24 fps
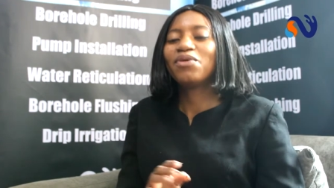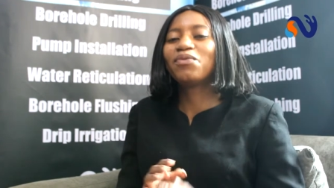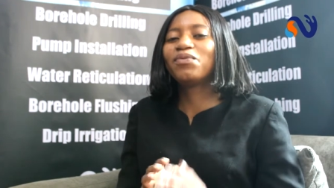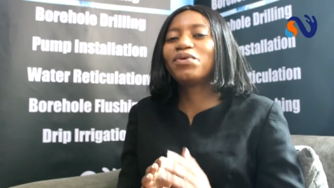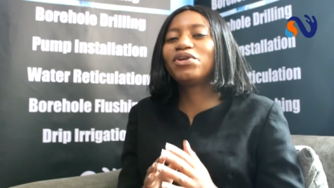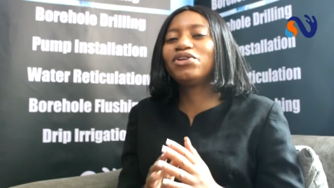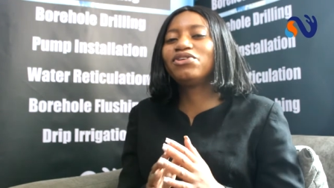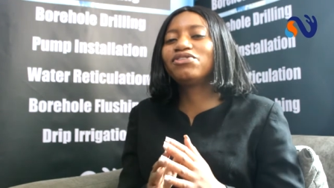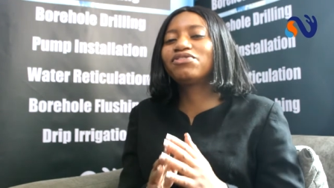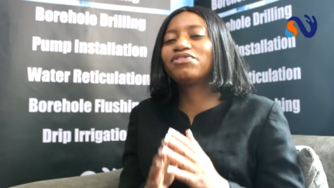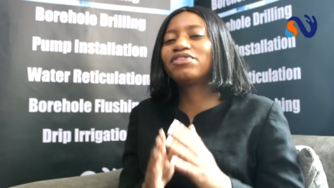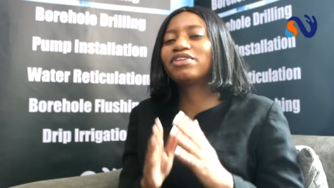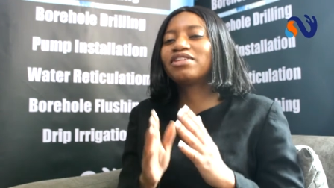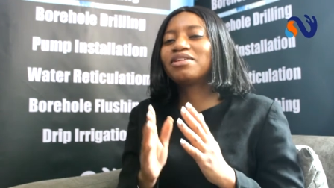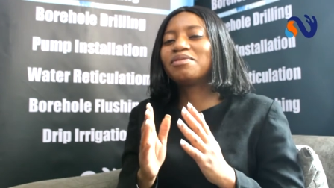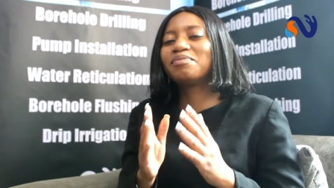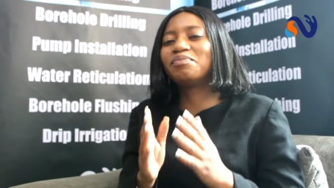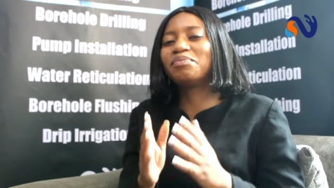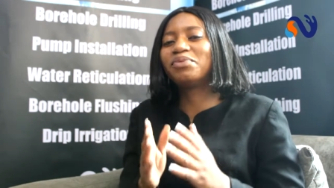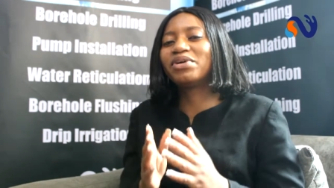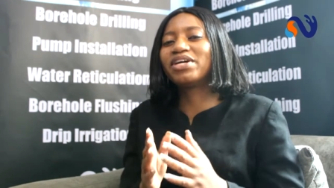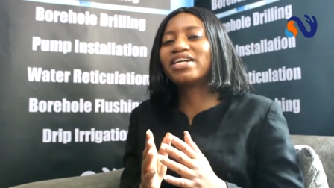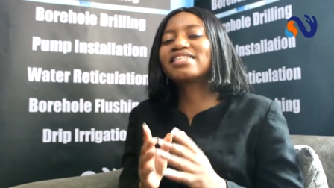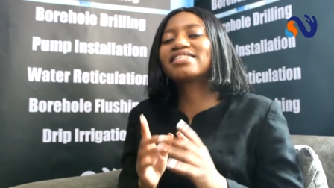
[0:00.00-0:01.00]
We look for the
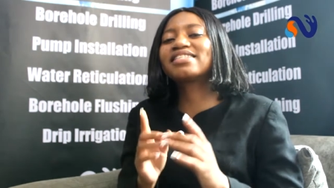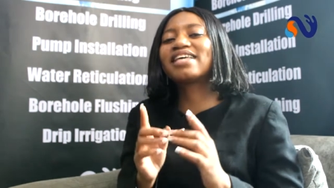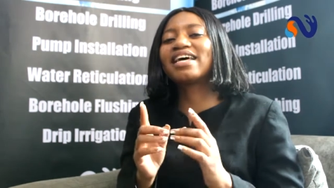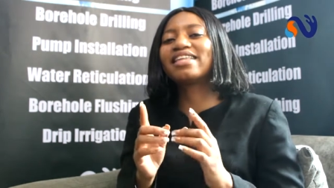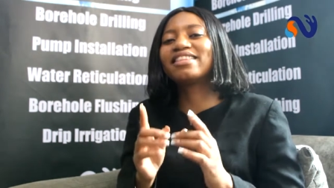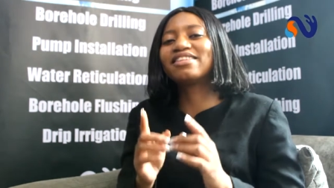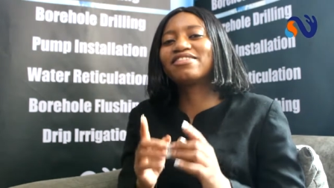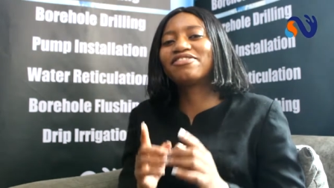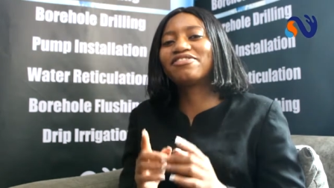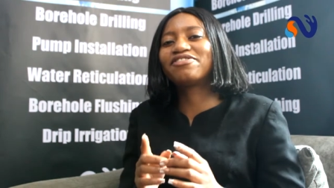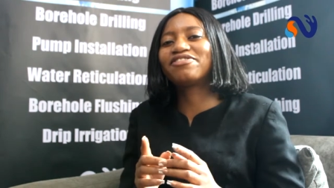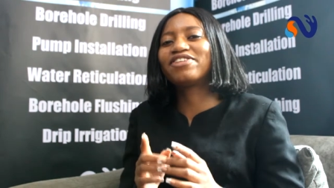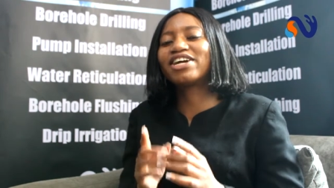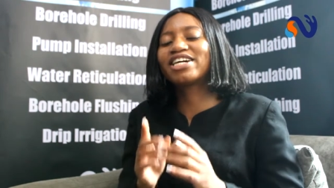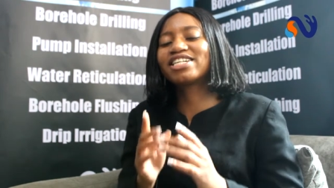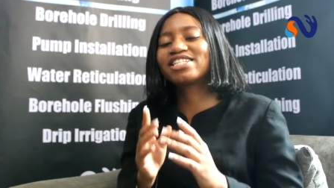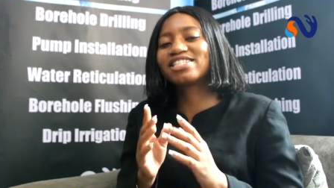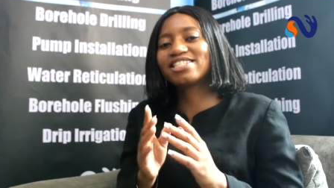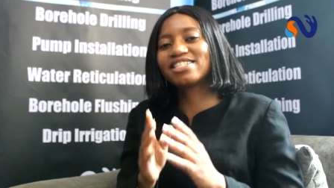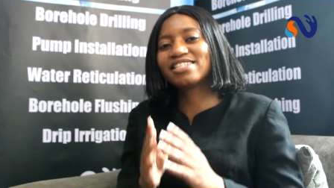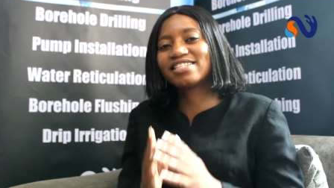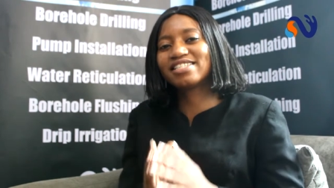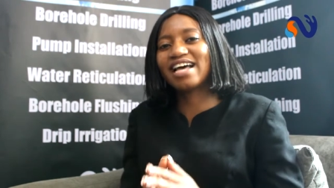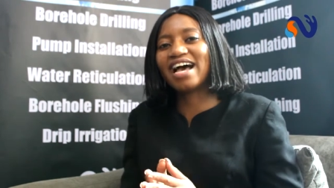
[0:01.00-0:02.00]
breaks and the
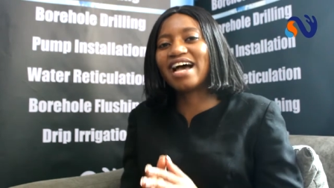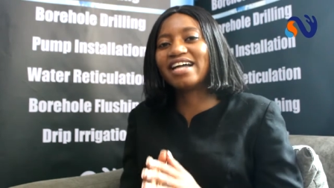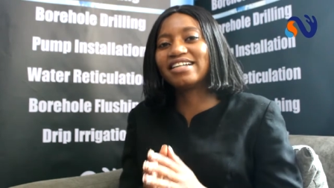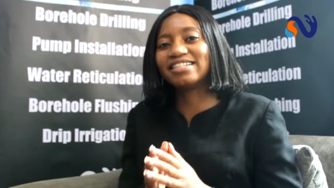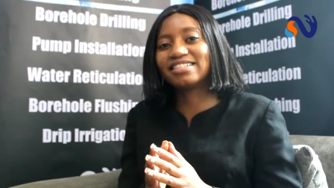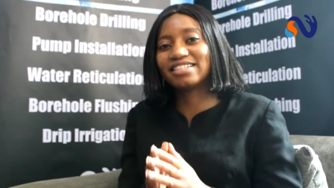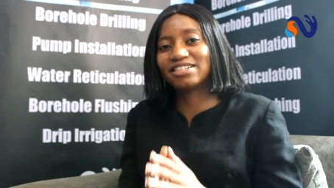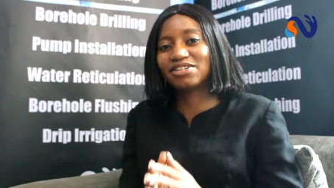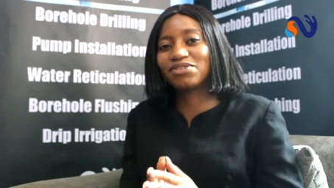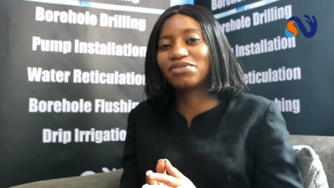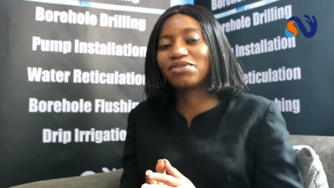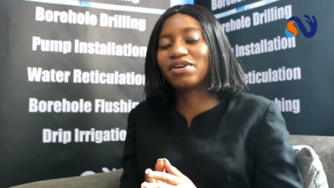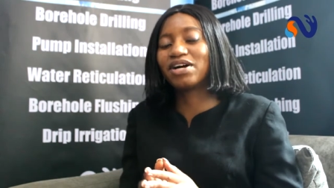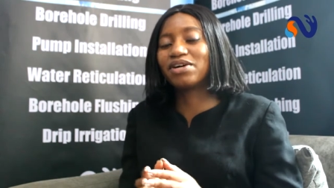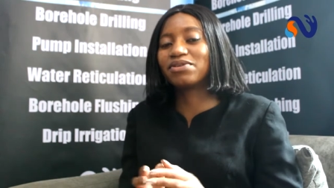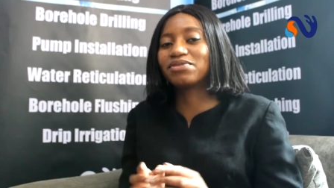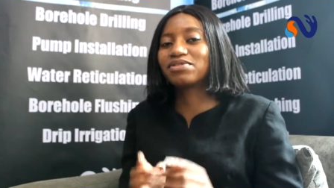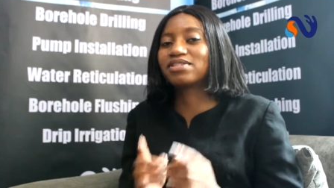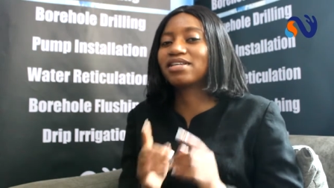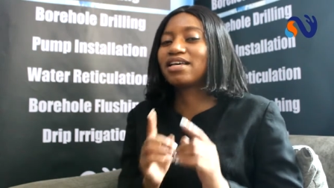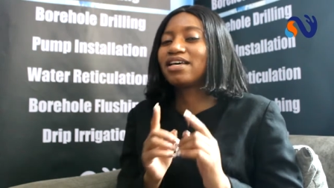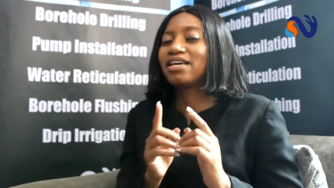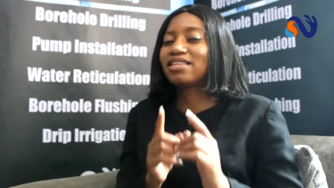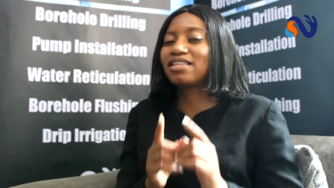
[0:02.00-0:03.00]
fractures
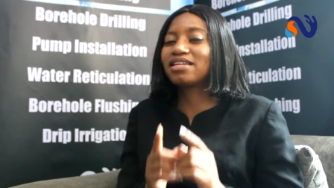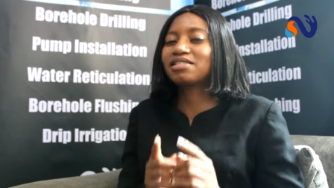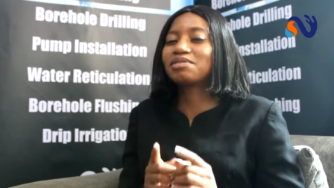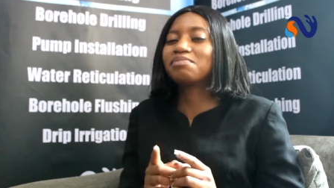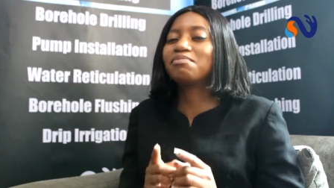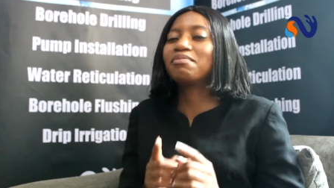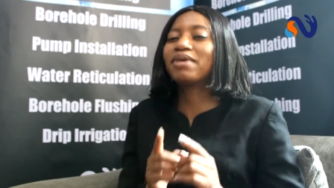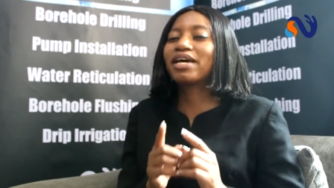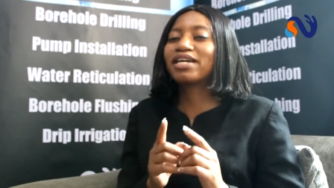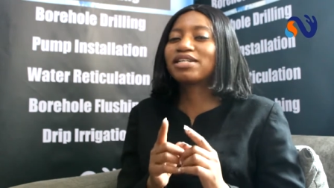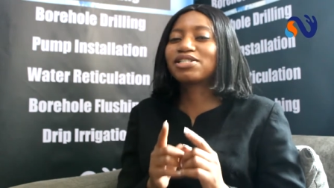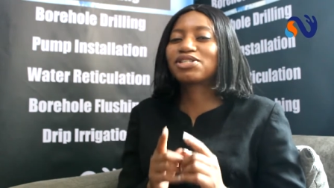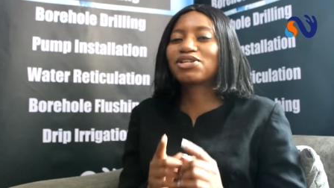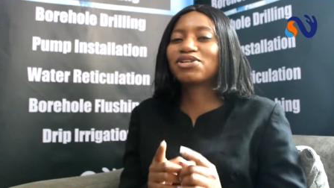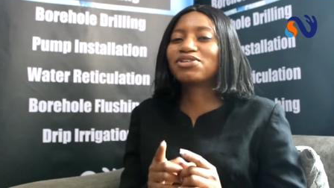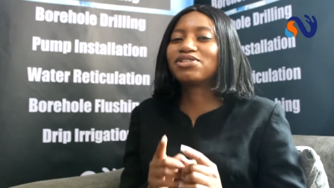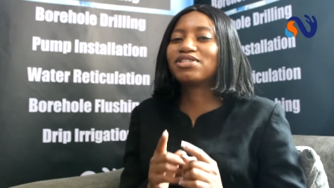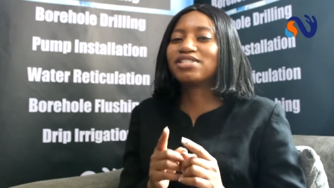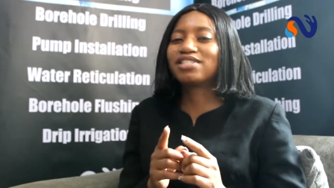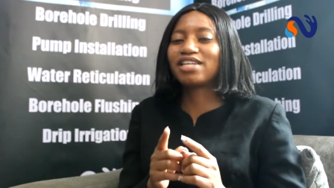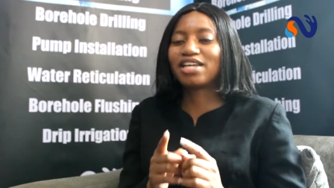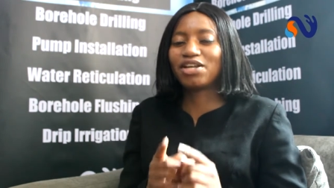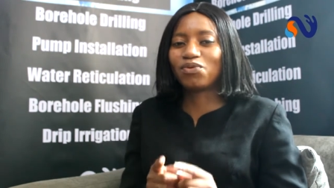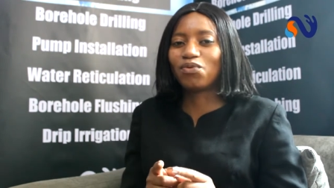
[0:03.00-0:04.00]
underground that might
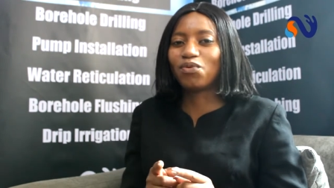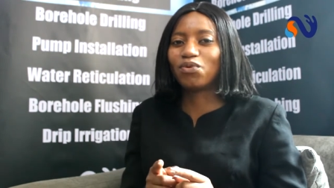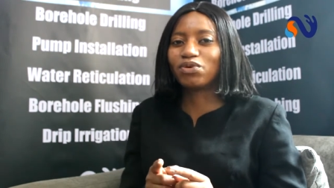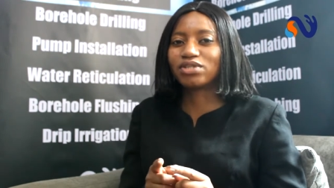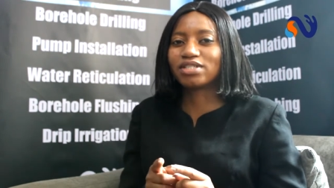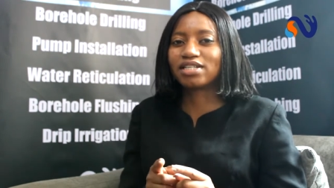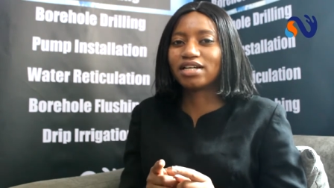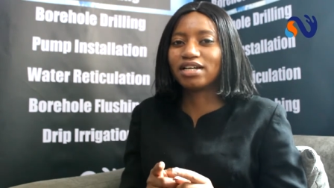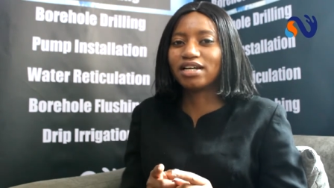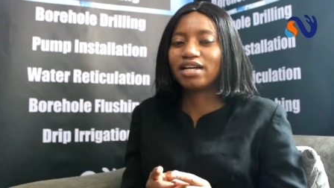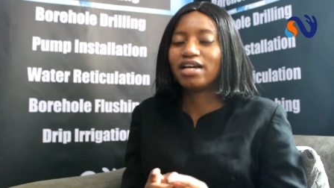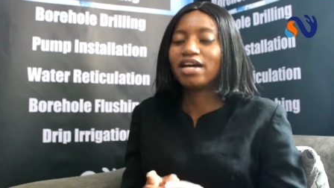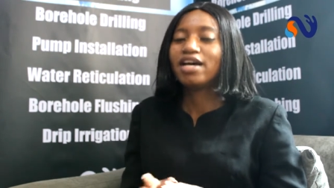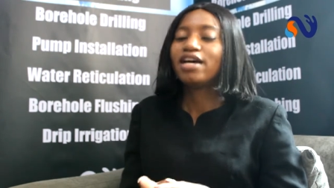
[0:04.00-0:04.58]
contain water.